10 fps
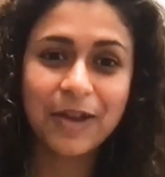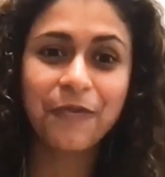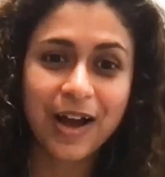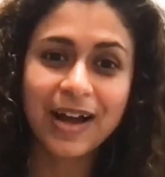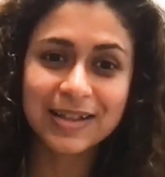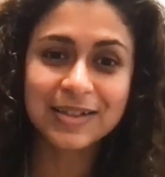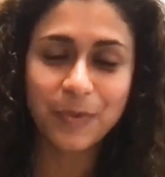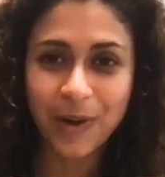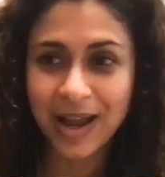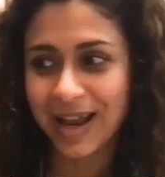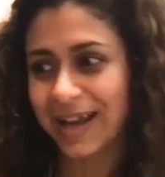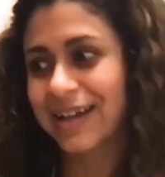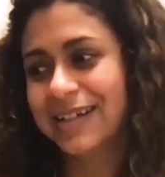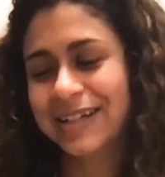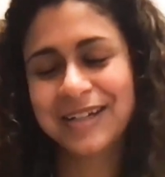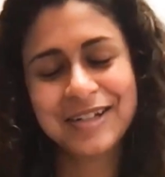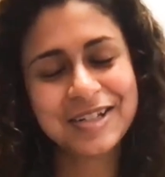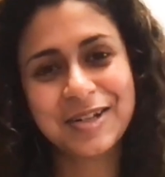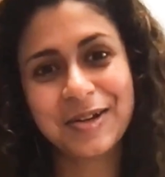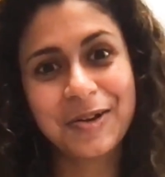and it finds a way
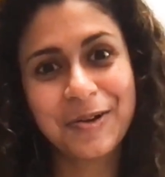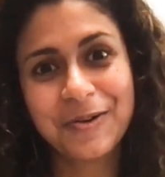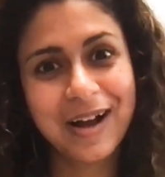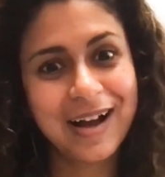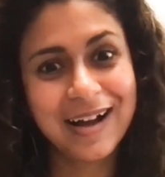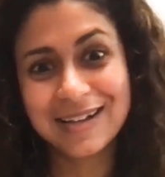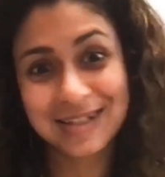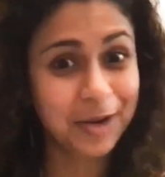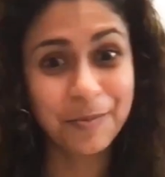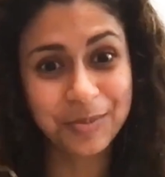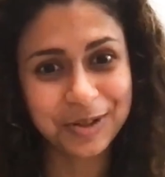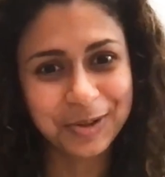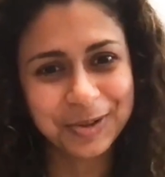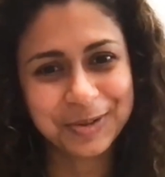to stump